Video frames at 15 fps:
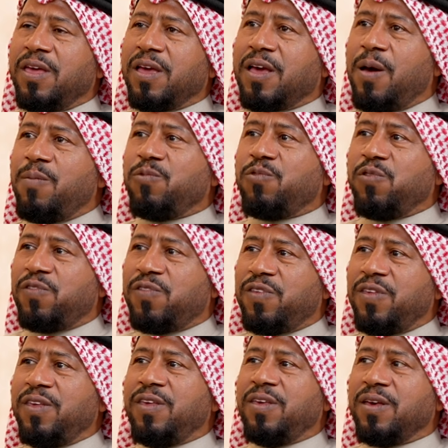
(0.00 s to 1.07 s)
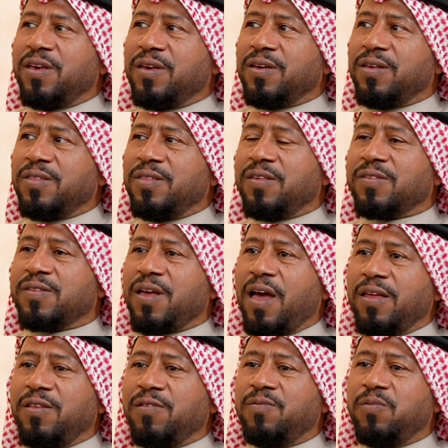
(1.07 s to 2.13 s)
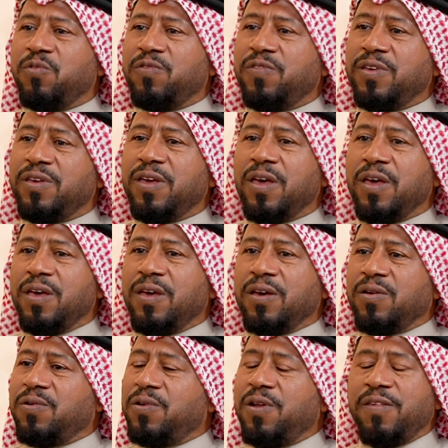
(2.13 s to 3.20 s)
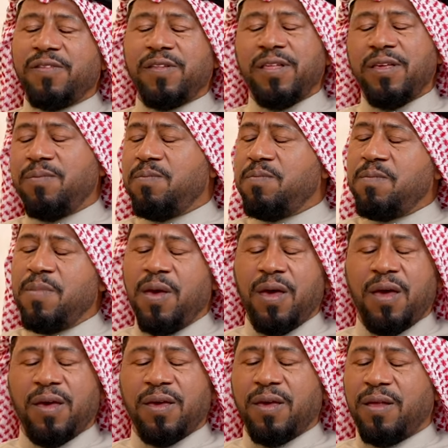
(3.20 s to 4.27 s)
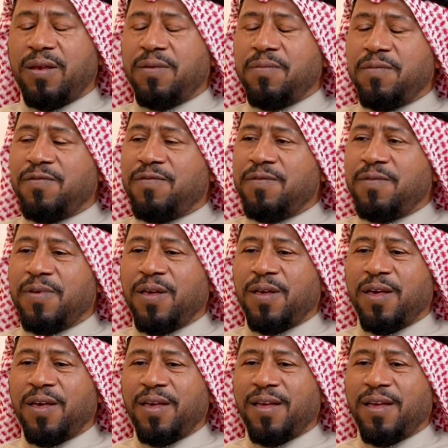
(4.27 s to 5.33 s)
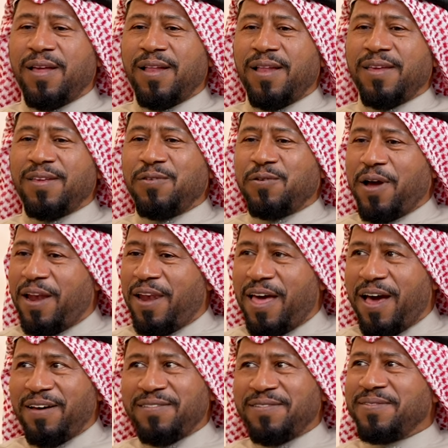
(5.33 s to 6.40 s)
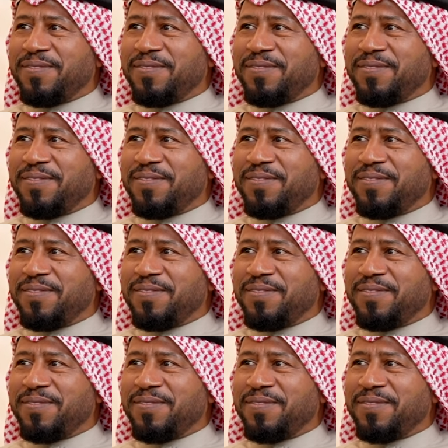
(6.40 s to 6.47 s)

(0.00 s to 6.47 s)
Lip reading: They come to see this kind of movie. Honestly, you can laugh.